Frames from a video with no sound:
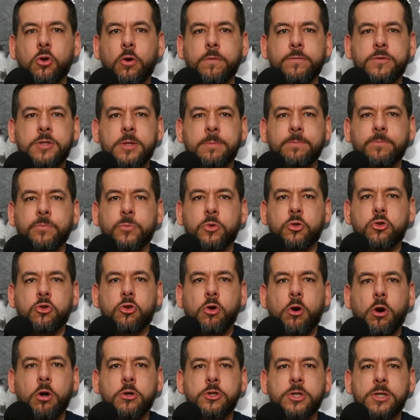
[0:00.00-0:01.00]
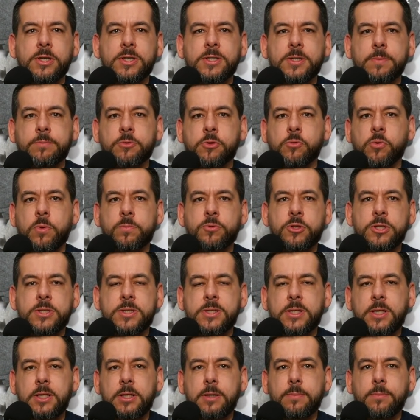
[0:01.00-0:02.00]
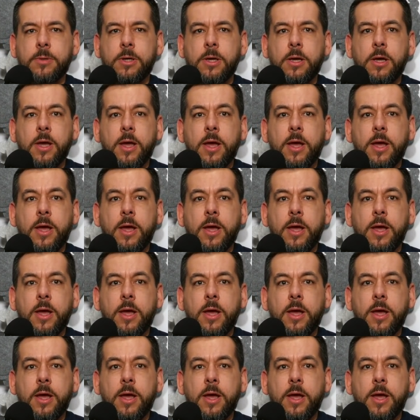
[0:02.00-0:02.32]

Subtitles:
of some charging subscription scheme.